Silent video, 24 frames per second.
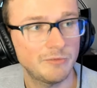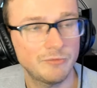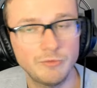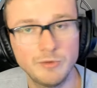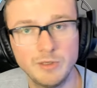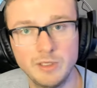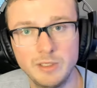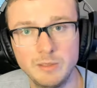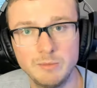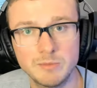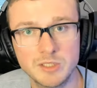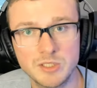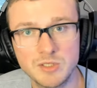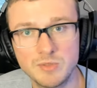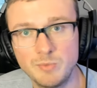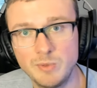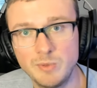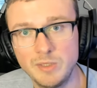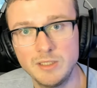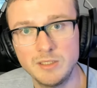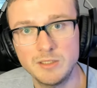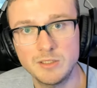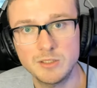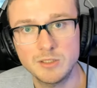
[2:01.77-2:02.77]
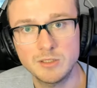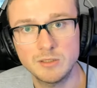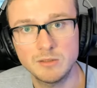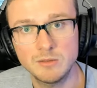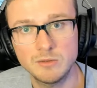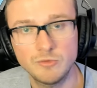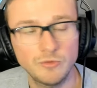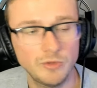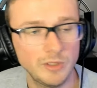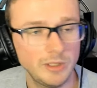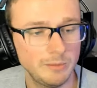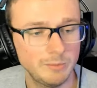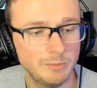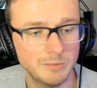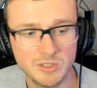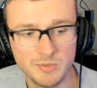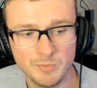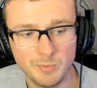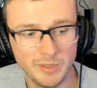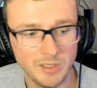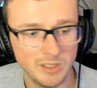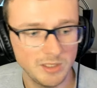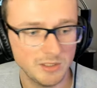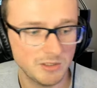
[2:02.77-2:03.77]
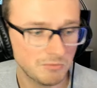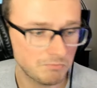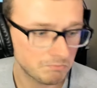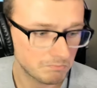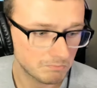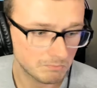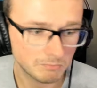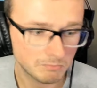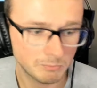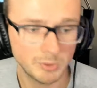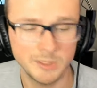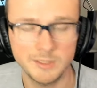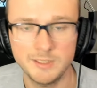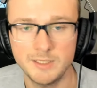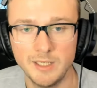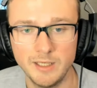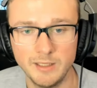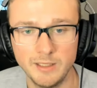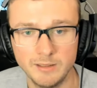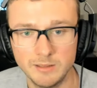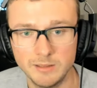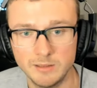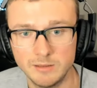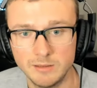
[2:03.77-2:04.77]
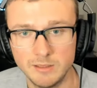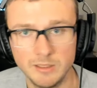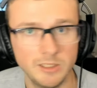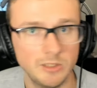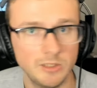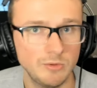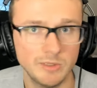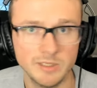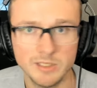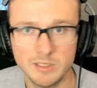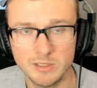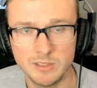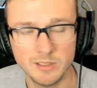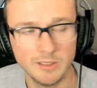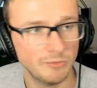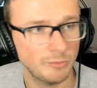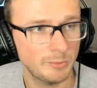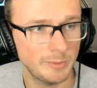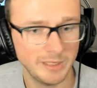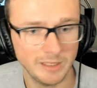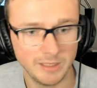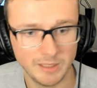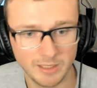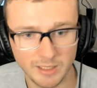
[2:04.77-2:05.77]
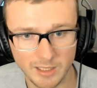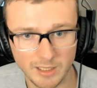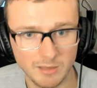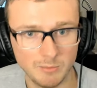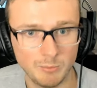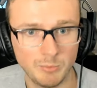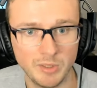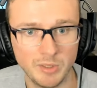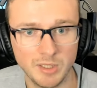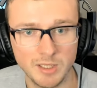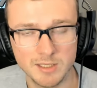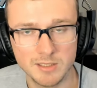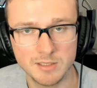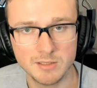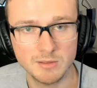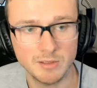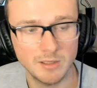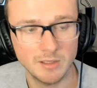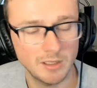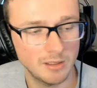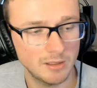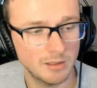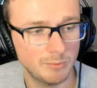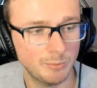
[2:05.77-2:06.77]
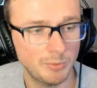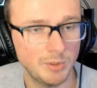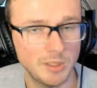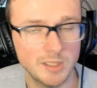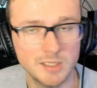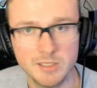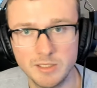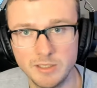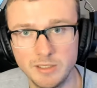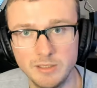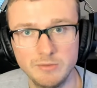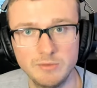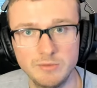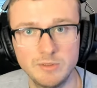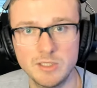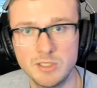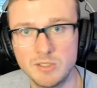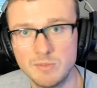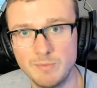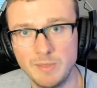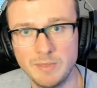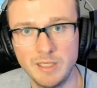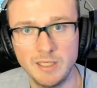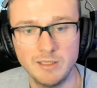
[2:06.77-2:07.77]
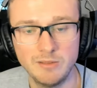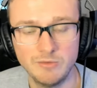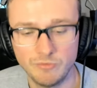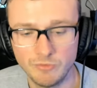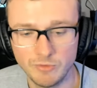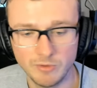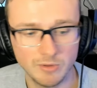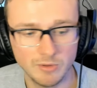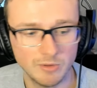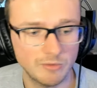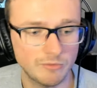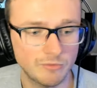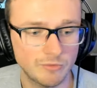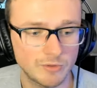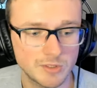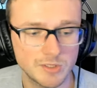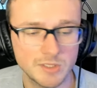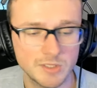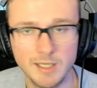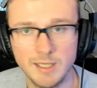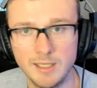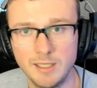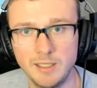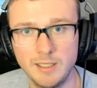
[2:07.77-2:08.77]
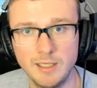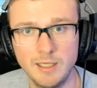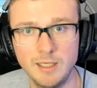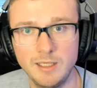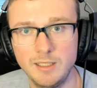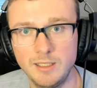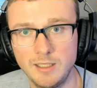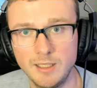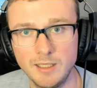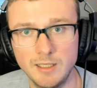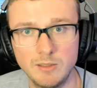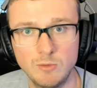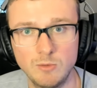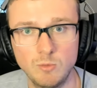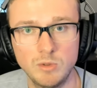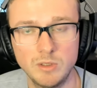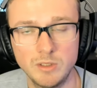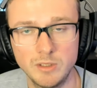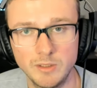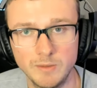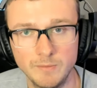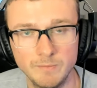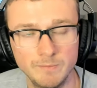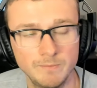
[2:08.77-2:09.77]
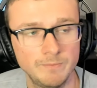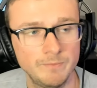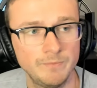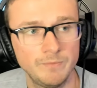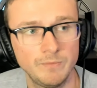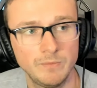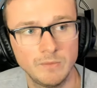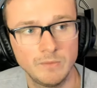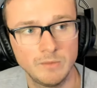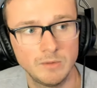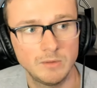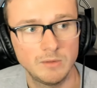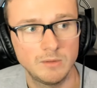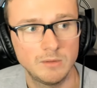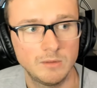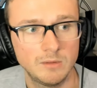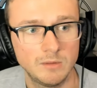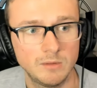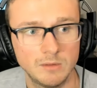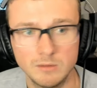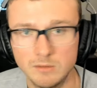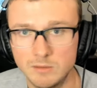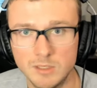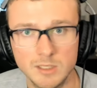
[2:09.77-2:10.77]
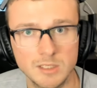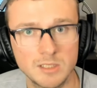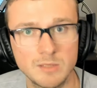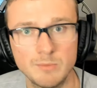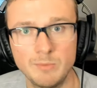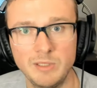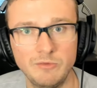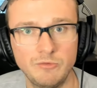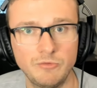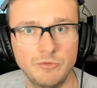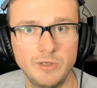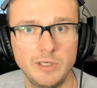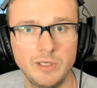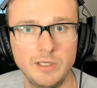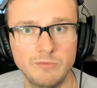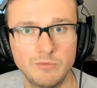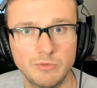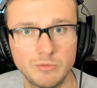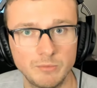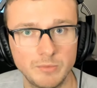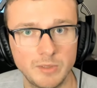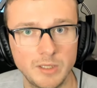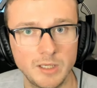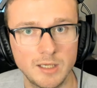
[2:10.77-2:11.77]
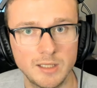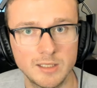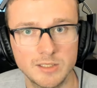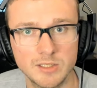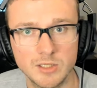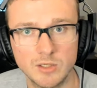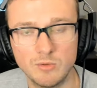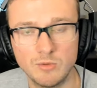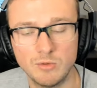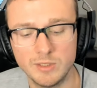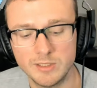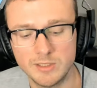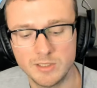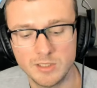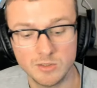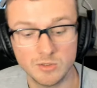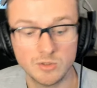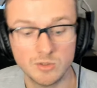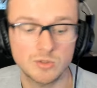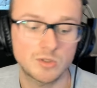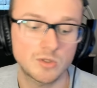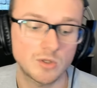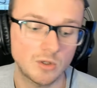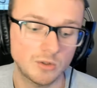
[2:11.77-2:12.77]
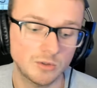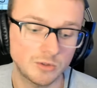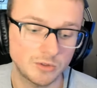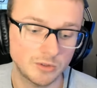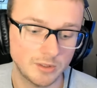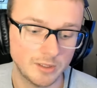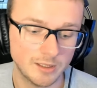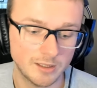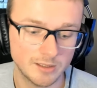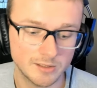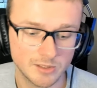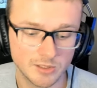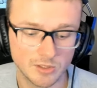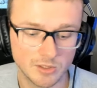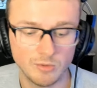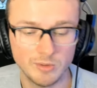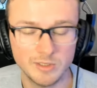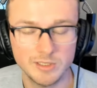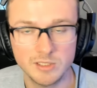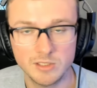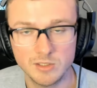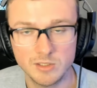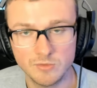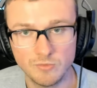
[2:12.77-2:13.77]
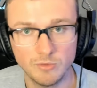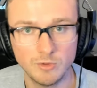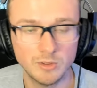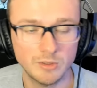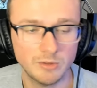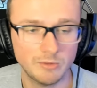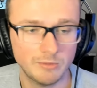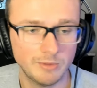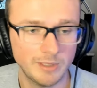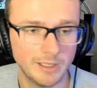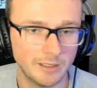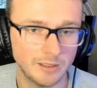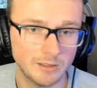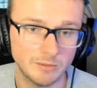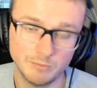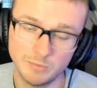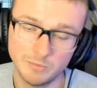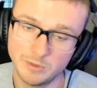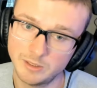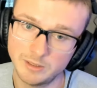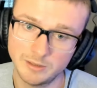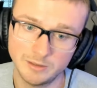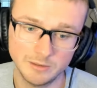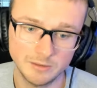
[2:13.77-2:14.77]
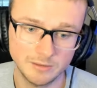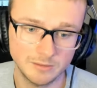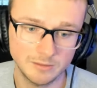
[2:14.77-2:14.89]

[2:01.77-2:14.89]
freedom of speech protected. The U.S. government can't prosecute this man for saying any kind of word. Doesn't mean freedom from consequences or social consequences, for the record, but